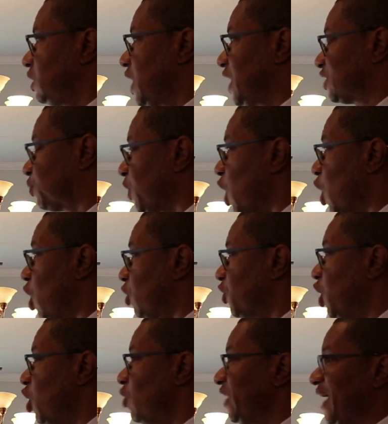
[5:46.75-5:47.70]
As we
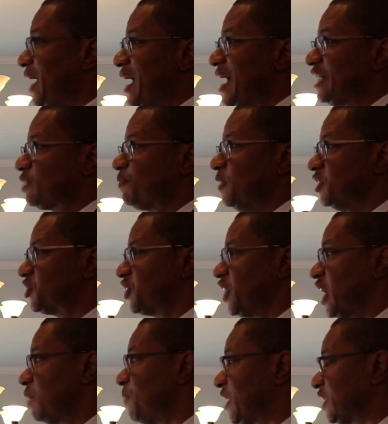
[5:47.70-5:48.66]
all know, and it has been
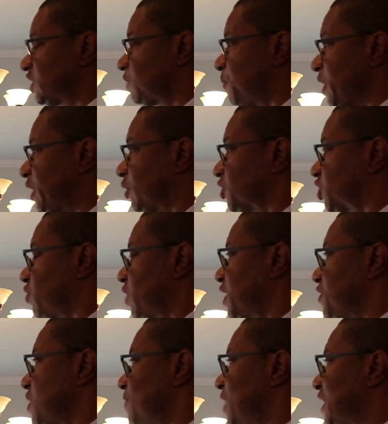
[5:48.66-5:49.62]
said by speakers
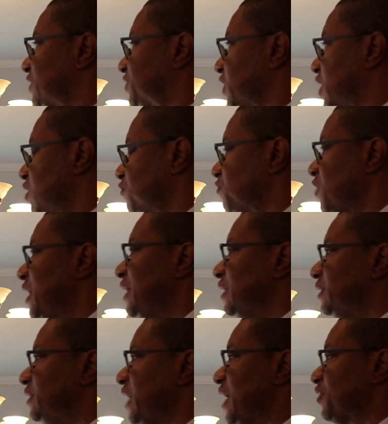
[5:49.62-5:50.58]
greater than myself,
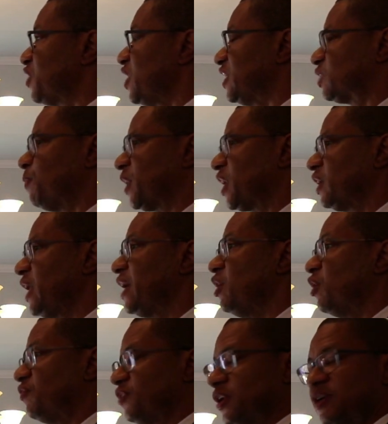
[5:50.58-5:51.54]
death is but a
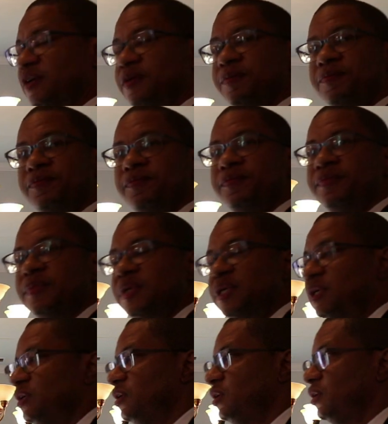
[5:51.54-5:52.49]
layover.
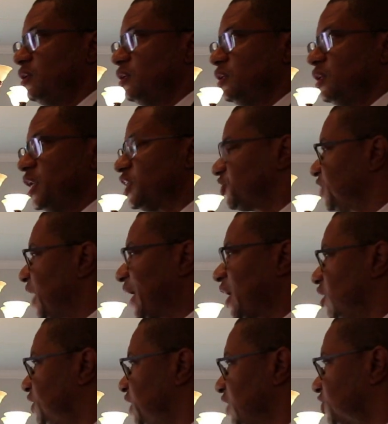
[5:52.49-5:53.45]
It is not
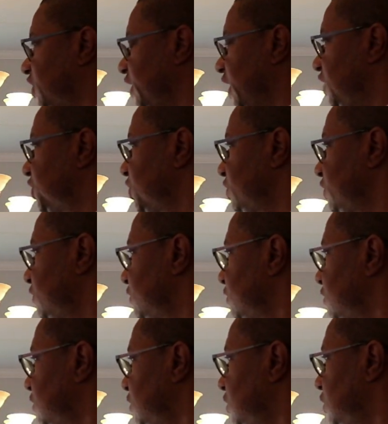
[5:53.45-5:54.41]
our destination.
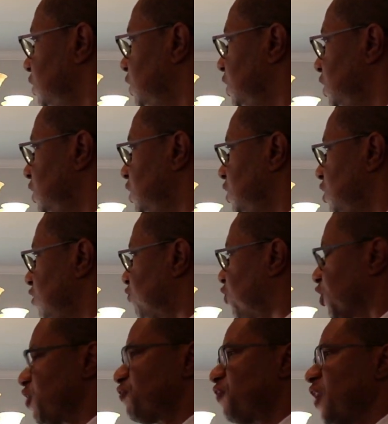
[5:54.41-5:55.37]
All right.
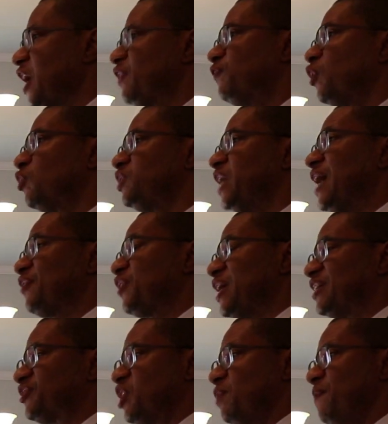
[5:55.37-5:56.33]
For the faithful,
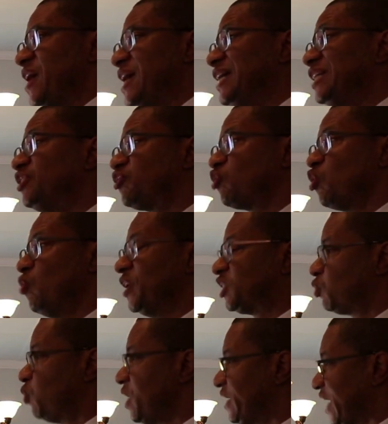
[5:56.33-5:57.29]
death is the means through
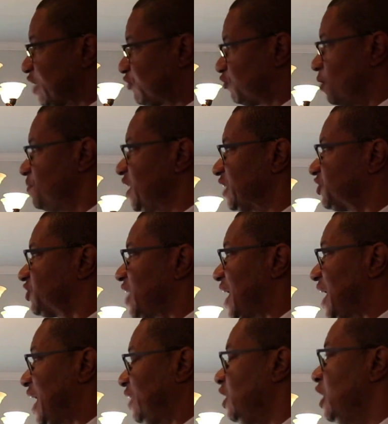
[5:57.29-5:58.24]
which we get from this
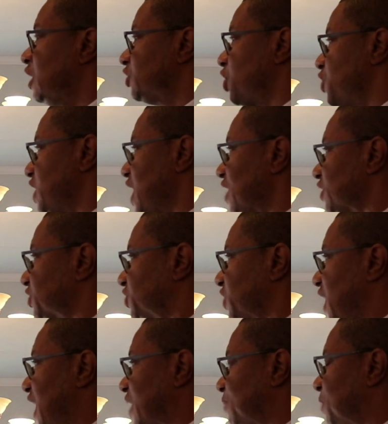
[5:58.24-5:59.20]
side to the other
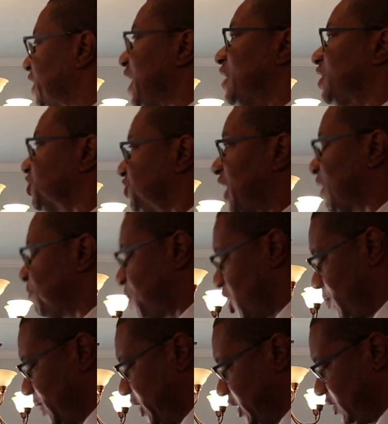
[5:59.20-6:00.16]
side, but it is not
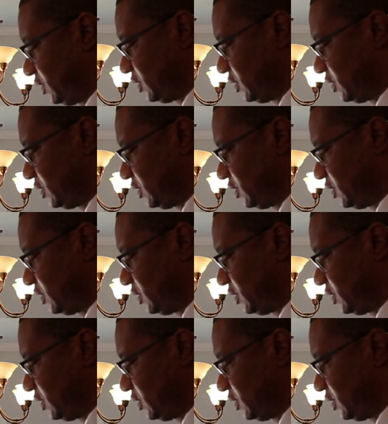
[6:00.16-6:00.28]
permanent.